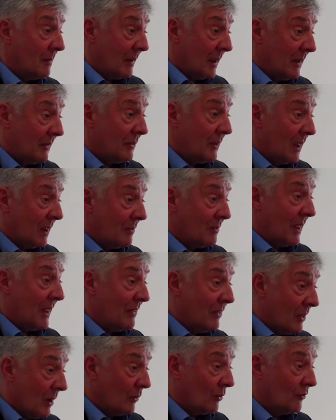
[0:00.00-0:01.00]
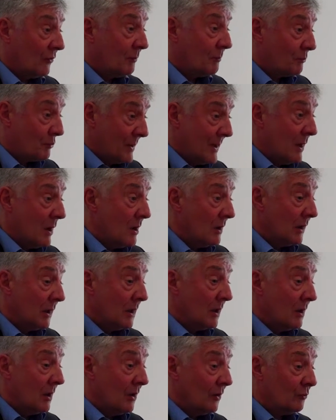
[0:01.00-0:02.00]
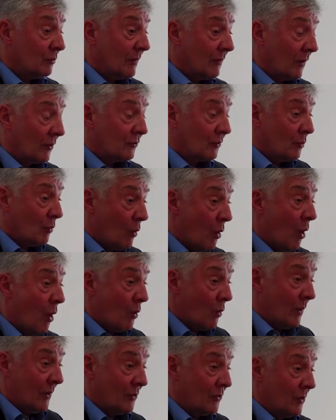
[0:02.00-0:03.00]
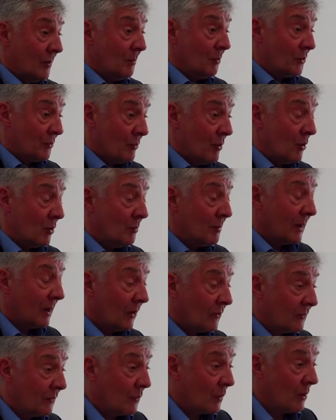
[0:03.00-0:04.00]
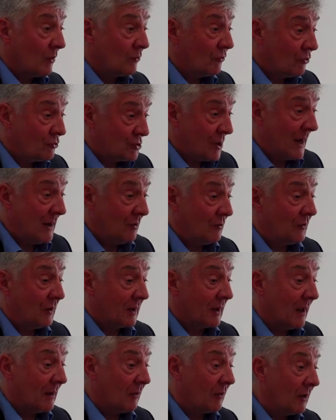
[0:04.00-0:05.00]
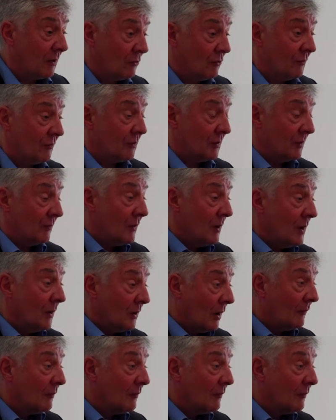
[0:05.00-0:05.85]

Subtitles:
in those pre-early years. We've got to walk with them through, because if we're going to change the kind of things you've heard